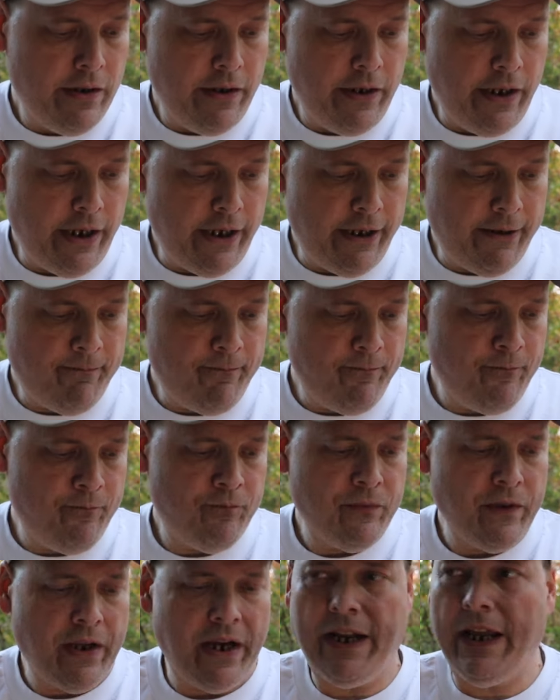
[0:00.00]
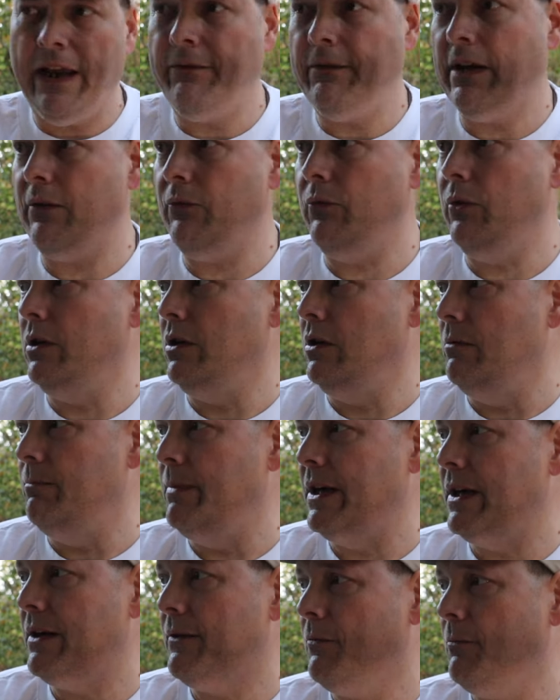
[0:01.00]
Um, I'd have to have one a little
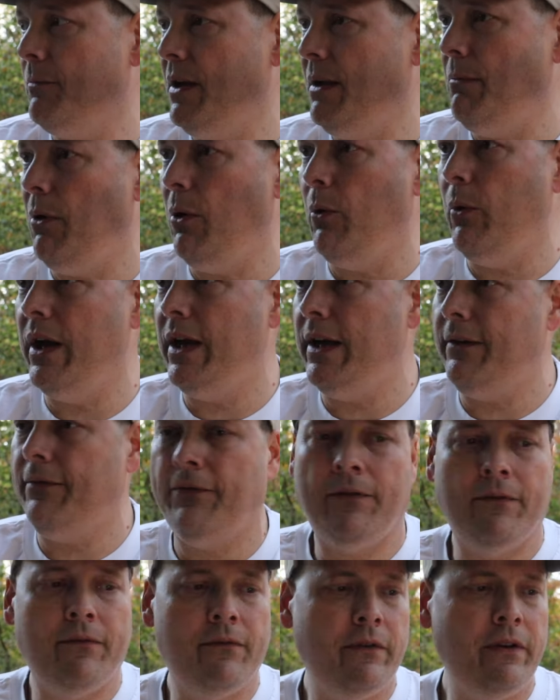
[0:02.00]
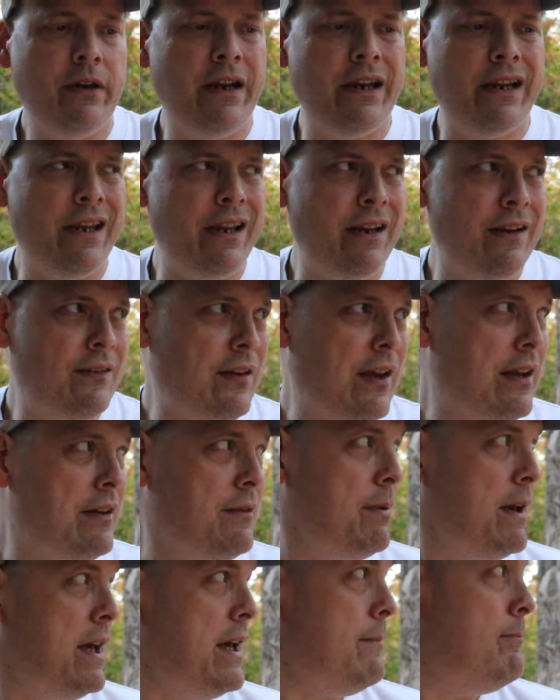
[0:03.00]
bigger for me and my wife. Need a king size
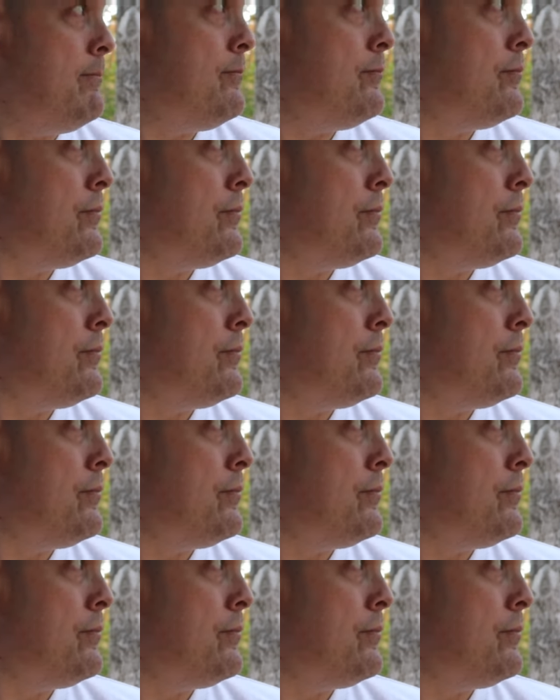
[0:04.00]
bed.